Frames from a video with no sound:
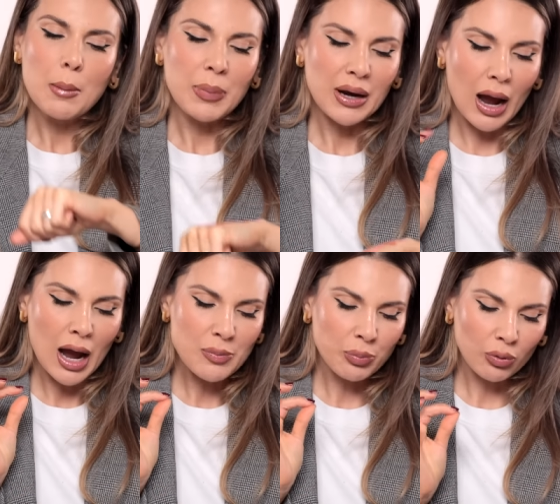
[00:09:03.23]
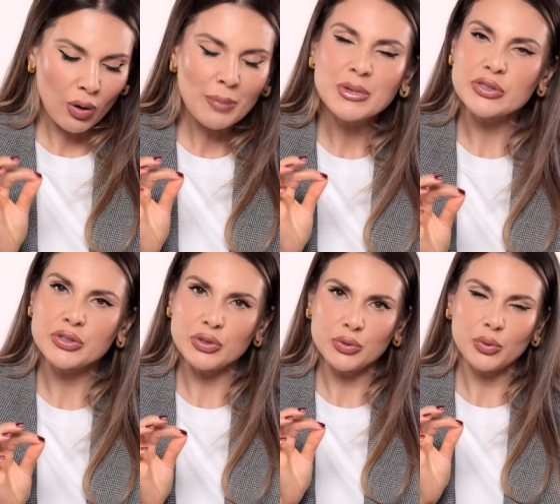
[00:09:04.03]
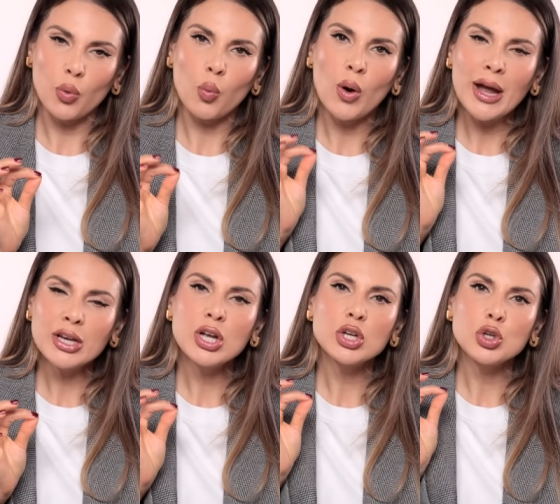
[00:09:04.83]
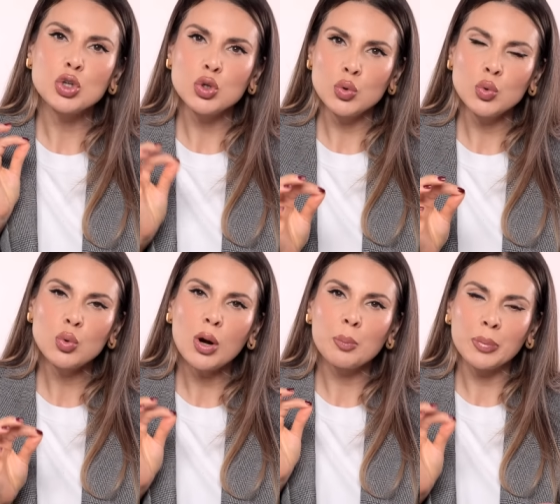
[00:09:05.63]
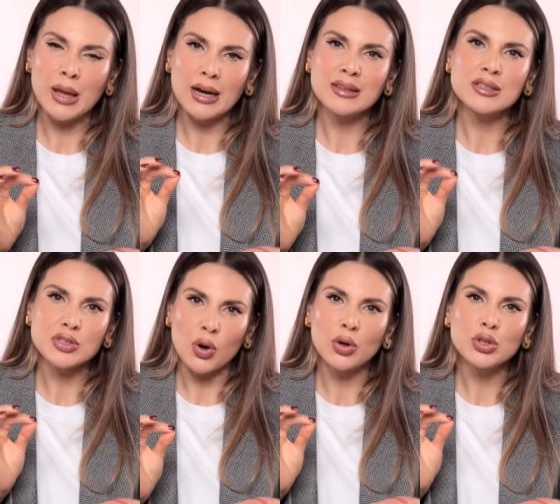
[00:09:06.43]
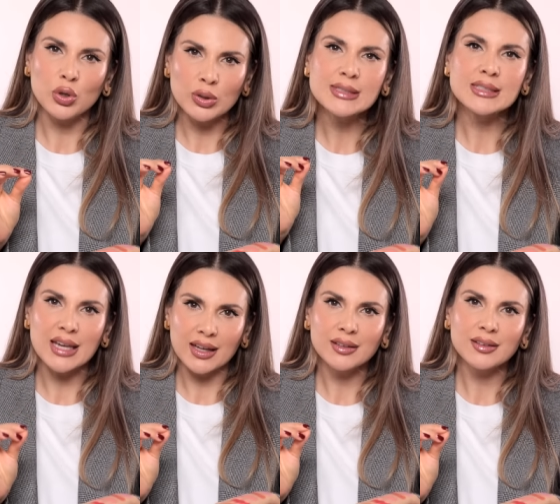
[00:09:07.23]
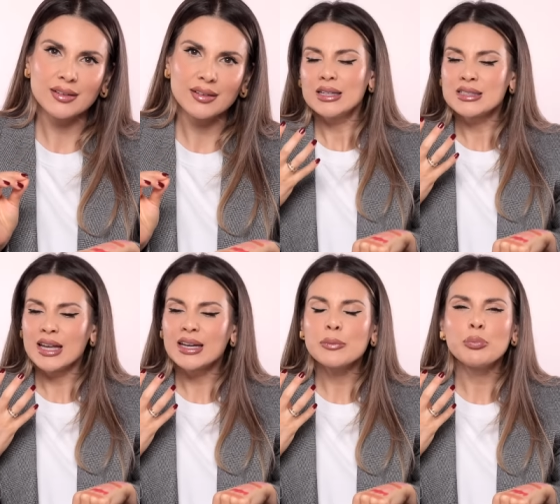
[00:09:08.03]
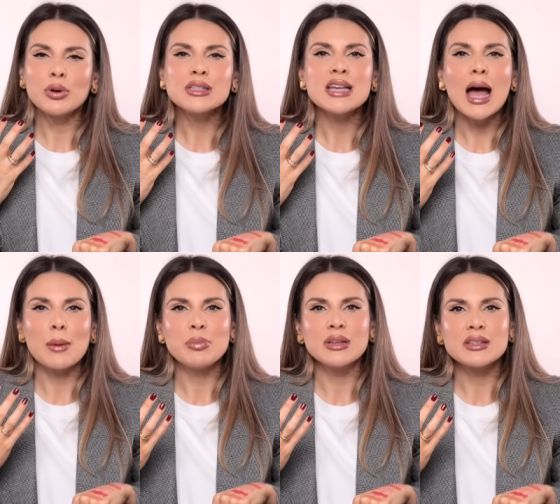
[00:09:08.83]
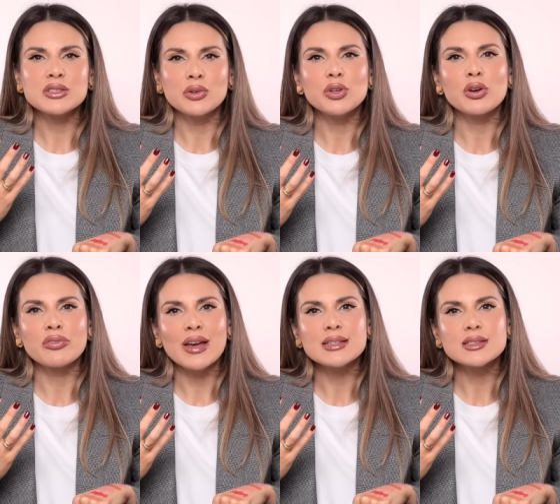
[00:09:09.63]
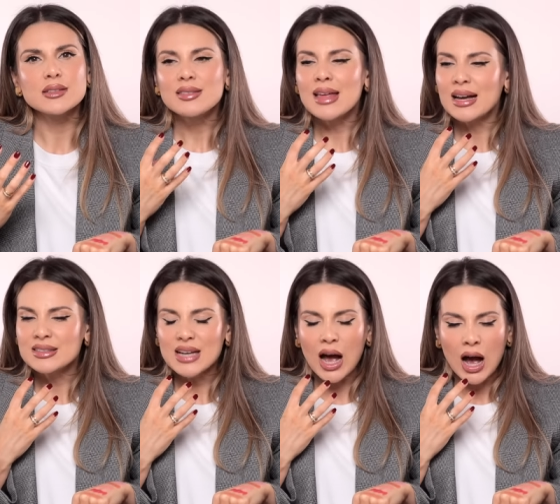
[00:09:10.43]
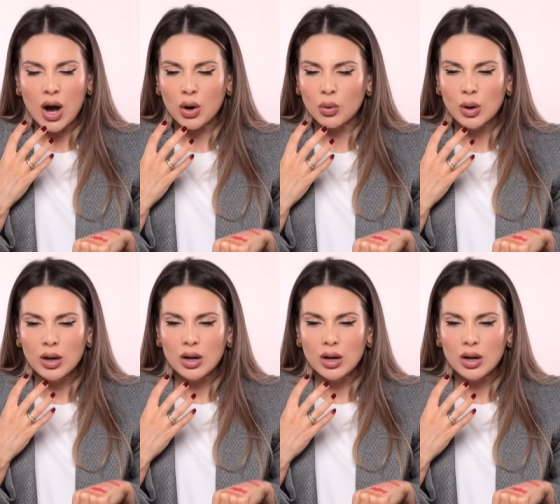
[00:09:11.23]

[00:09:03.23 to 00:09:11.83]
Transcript: but I promise you, when you apply this on your skin, it's like it brings happiness on your face. That's how